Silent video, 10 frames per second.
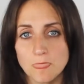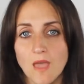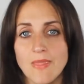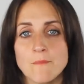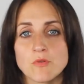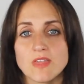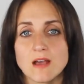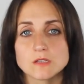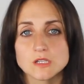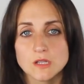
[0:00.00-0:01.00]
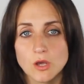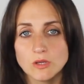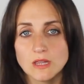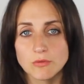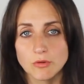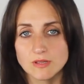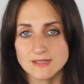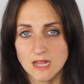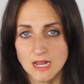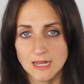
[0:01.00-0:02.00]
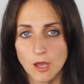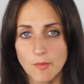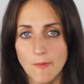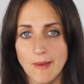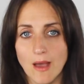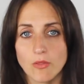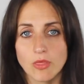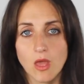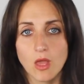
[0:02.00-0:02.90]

And then breathe out slowly through a slightly open mouth.